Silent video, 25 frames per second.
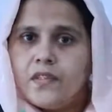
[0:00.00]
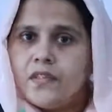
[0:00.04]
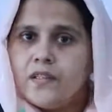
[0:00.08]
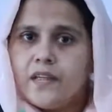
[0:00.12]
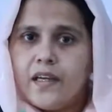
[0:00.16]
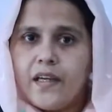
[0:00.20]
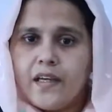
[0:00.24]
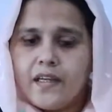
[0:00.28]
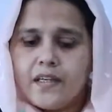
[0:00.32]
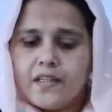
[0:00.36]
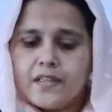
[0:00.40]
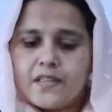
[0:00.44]

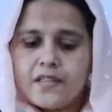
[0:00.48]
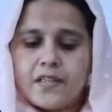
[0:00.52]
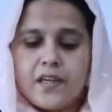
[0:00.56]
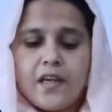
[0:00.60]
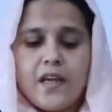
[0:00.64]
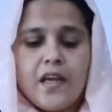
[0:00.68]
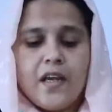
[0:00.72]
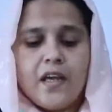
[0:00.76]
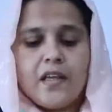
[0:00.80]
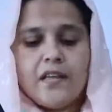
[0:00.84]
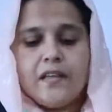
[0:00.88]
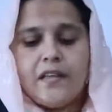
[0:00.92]
Right,
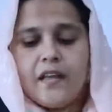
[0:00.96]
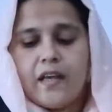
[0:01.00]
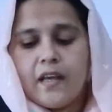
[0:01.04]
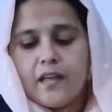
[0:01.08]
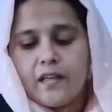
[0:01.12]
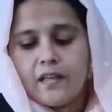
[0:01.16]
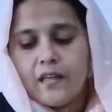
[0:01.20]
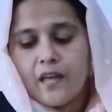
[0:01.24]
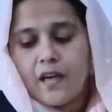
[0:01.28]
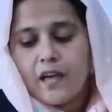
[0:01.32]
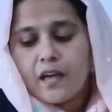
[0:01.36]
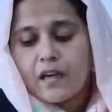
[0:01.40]

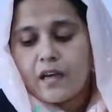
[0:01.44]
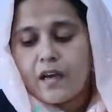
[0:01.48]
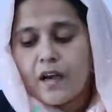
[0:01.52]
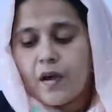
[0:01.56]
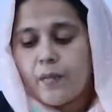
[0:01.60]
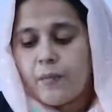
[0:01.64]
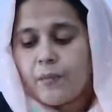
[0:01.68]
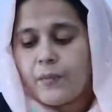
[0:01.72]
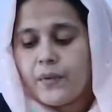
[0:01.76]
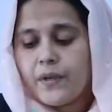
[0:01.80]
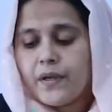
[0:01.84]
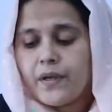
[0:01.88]
then
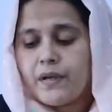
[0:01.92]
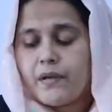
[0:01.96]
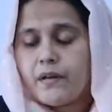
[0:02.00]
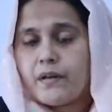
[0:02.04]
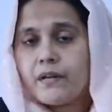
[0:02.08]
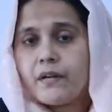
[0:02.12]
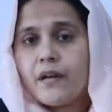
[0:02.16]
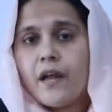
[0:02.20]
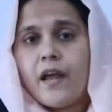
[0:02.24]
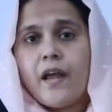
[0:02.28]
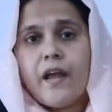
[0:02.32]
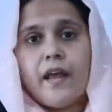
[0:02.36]

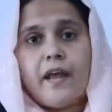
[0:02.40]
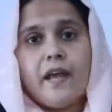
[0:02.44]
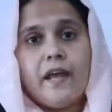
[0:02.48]
compare